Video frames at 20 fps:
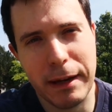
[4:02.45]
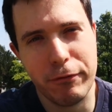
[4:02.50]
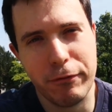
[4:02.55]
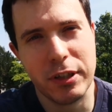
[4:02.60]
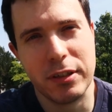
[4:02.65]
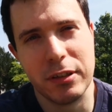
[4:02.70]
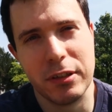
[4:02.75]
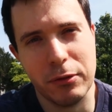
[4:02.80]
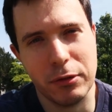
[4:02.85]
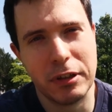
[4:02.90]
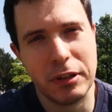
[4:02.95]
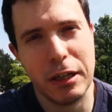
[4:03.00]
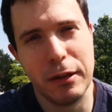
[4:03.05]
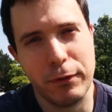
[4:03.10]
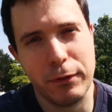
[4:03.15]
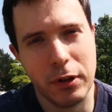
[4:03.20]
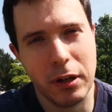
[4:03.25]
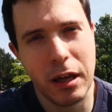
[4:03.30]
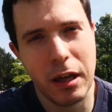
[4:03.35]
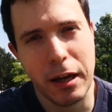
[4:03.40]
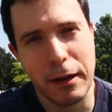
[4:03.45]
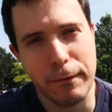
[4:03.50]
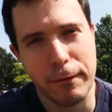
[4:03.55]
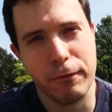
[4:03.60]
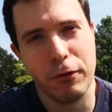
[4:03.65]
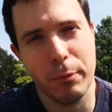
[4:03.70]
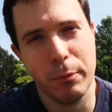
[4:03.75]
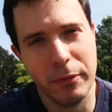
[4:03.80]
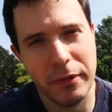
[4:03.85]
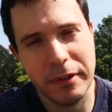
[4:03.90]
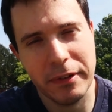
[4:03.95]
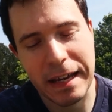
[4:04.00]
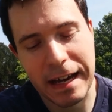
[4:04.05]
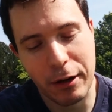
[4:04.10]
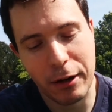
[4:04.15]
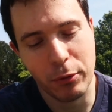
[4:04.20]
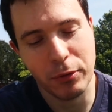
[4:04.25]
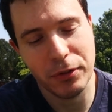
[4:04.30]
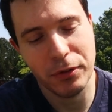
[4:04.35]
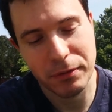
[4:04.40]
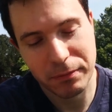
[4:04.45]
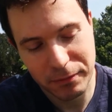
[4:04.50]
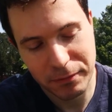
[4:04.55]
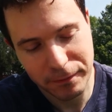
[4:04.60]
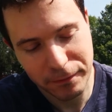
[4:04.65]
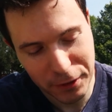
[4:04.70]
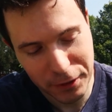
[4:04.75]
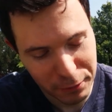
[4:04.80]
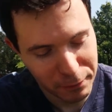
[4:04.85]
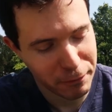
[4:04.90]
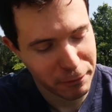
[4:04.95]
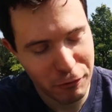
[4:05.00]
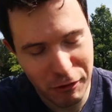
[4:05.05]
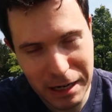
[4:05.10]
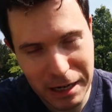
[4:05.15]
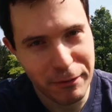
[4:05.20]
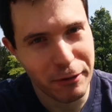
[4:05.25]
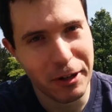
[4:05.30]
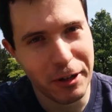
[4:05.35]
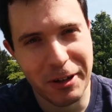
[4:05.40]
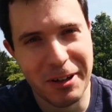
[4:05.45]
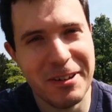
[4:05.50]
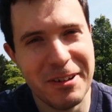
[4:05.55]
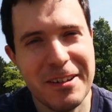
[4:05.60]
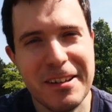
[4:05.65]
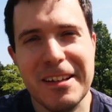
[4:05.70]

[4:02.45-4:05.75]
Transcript: every single day of your life, from now till forever,